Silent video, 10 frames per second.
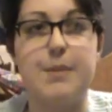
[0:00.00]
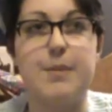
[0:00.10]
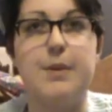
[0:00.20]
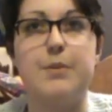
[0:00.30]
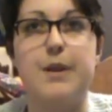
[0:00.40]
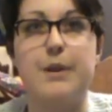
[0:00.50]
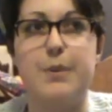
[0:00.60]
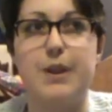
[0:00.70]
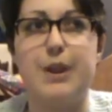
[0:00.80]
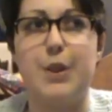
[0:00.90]
between
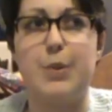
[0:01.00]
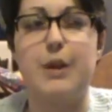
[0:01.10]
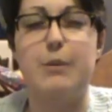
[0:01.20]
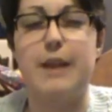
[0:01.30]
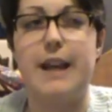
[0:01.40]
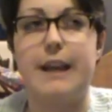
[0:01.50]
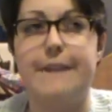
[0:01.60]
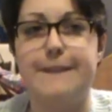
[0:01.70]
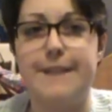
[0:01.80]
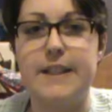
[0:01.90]
1 and 3 we
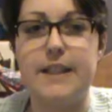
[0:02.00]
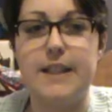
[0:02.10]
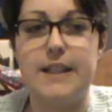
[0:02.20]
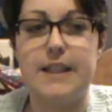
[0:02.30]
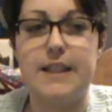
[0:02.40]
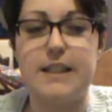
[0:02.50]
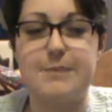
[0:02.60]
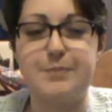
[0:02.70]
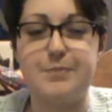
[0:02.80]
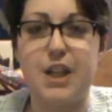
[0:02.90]
have
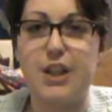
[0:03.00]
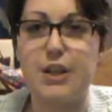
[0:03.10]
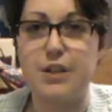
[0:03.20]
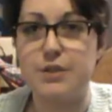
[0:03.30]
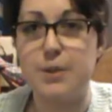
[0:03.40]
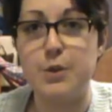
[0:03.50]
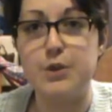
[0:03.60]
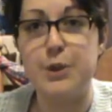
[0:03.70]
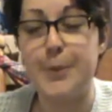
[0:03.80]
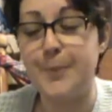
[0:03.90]
yarn
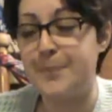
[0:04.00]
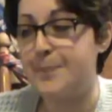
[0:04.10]
social,